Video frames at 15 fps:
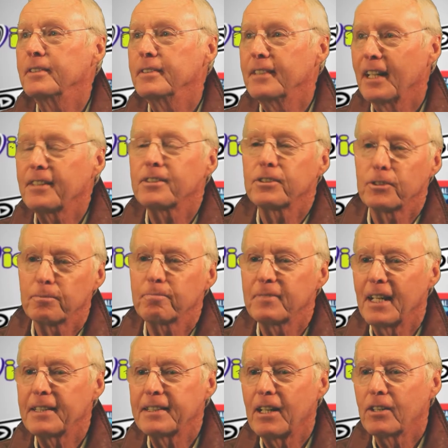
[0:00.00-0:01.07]
That's,
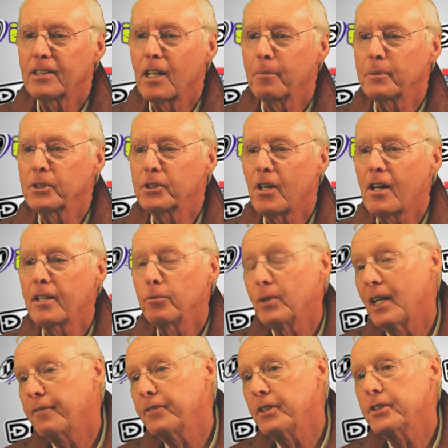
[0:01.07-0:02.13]
that's how got me started. When
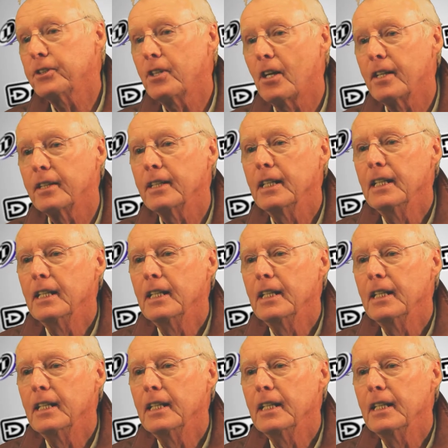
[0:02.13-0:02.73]
I first started,